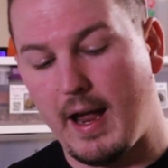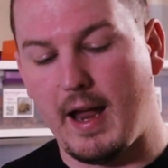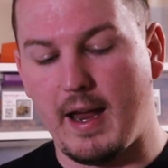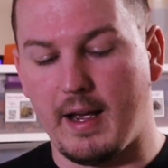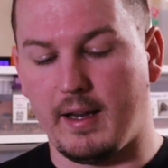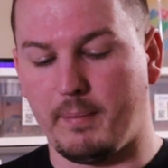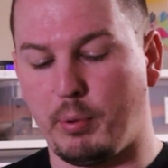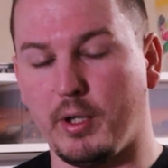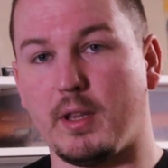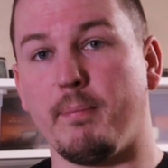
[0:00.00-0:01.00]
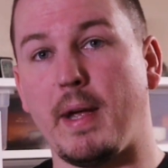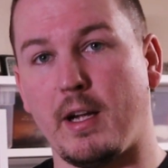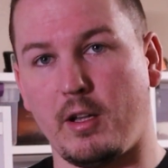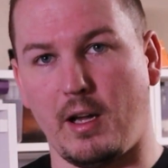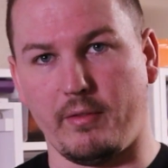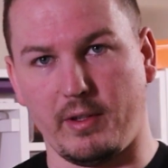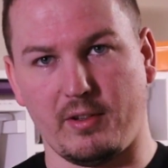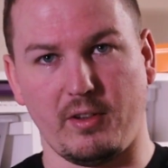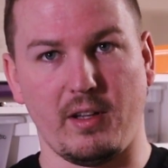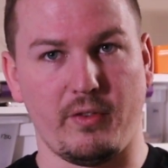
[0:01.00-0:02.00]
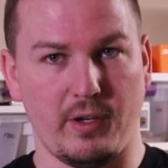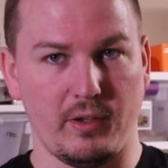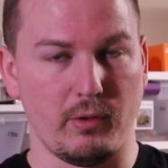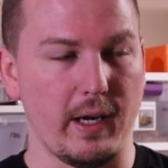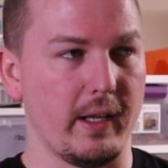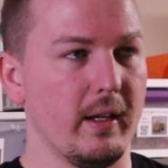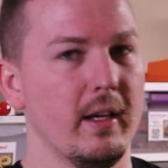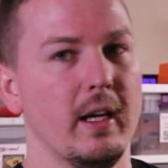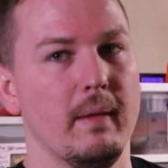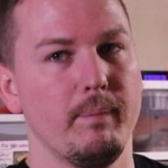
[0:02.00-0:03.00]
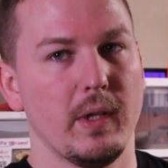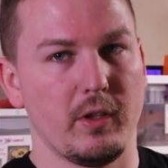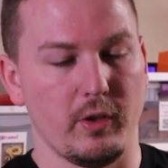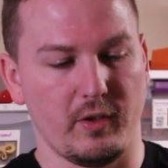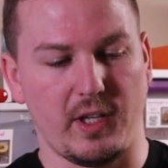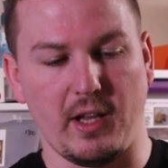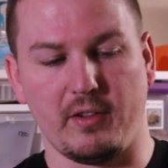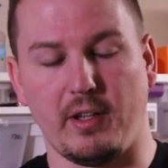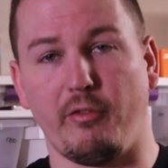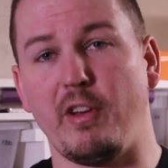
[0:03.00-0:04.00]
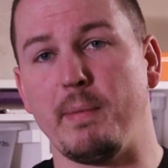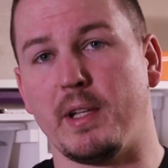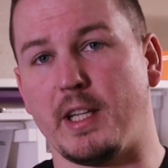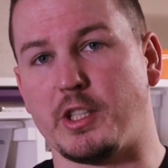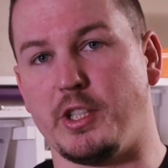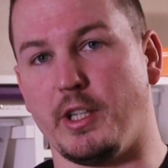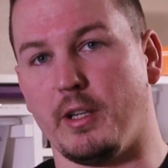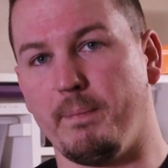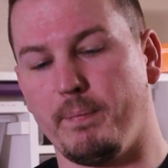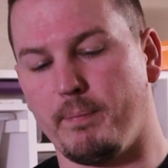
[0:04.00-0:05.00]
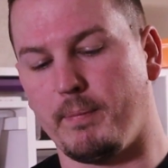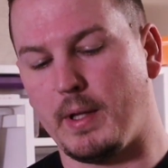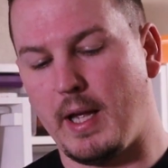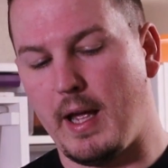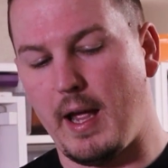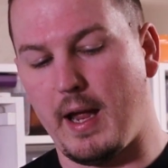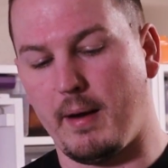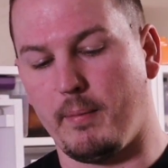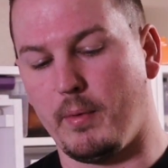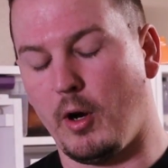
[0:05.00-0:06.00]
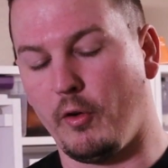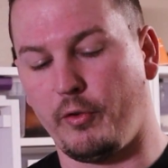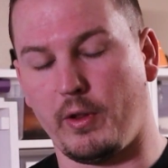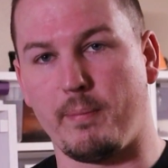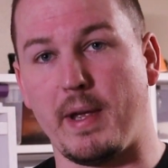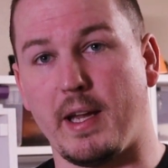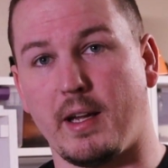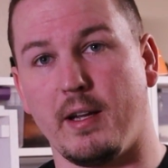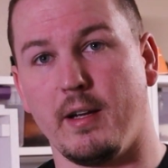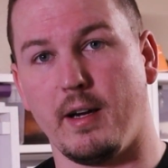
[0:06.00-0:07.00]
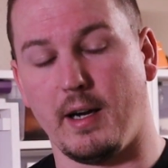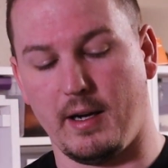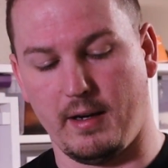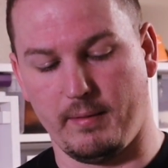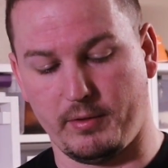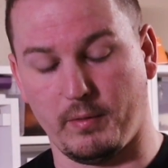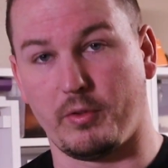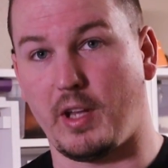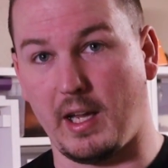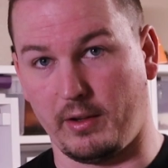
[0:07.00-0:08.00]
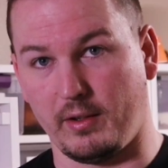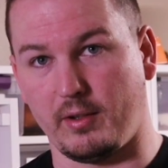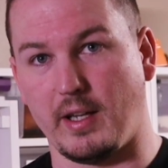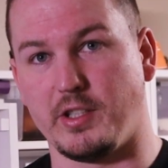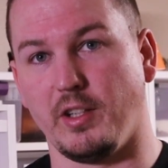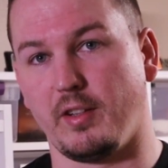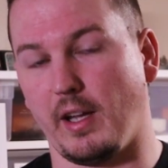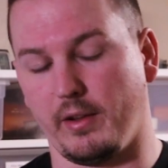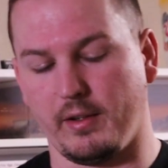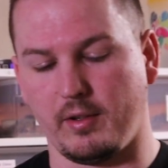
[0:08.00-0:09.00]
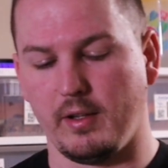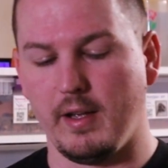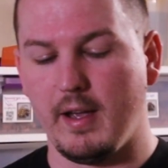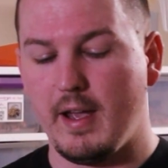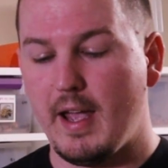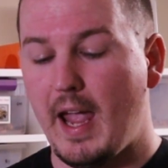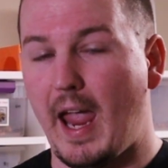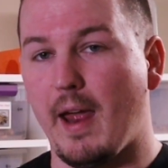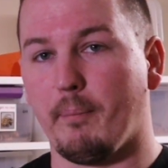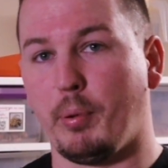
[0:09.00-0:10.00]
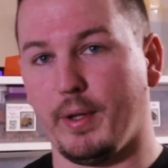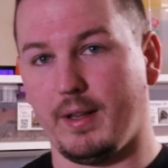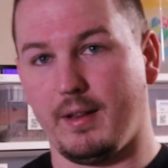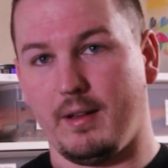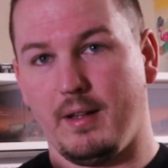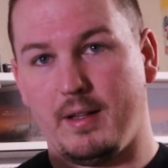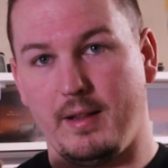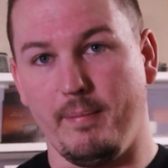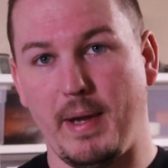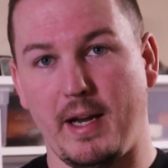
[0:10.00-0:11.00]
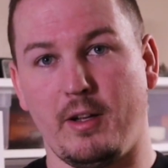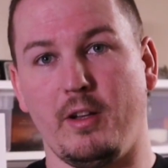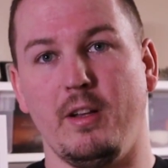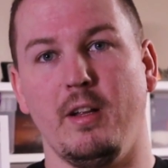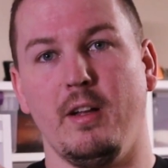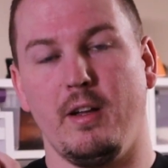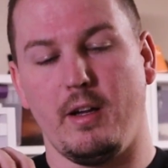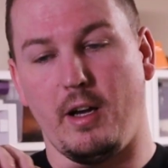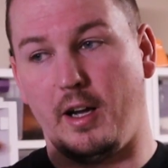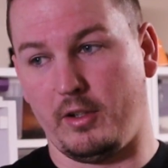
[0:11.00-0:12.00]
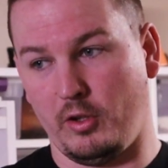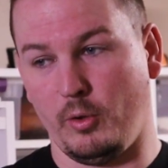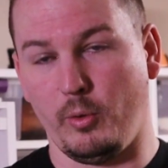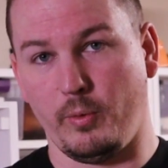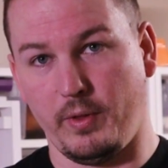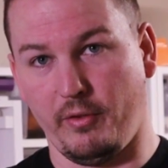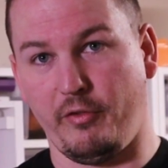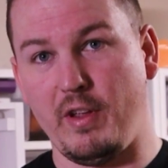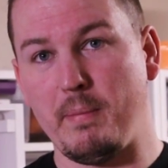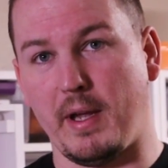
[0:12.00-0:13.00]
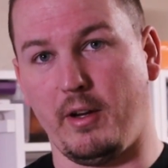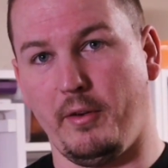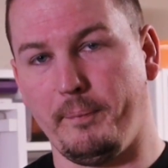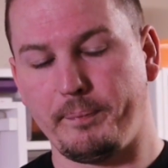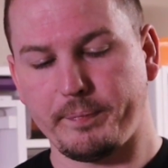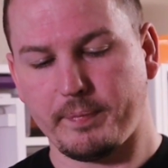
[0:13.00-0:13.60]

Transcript: and put the male, obviously if he's ready, to the scaleless head female next year, and hopefully make some scaleless, Enchi scaleless, and put the male to the female,